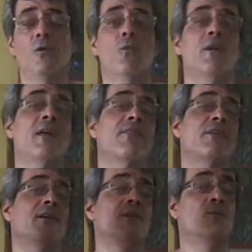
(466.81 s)
when I
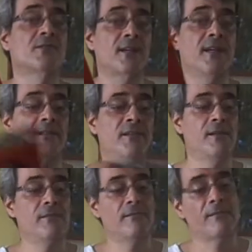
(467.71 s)
thought he was
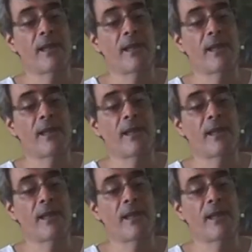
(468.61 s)
guilty,